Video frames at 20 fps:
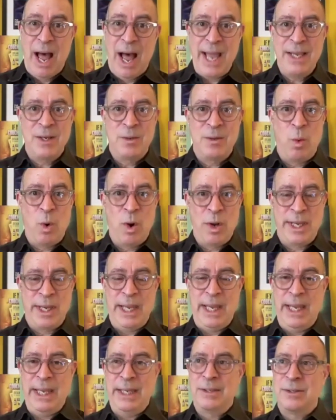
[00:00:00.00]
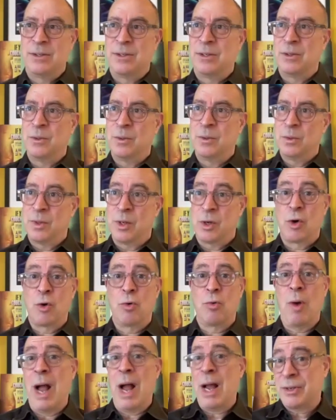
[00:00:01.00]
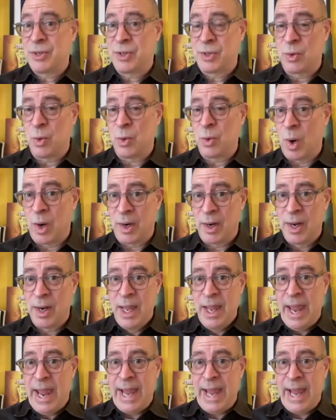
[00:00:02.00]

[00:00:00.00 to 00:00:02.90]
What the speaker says: I could walk into the Croc store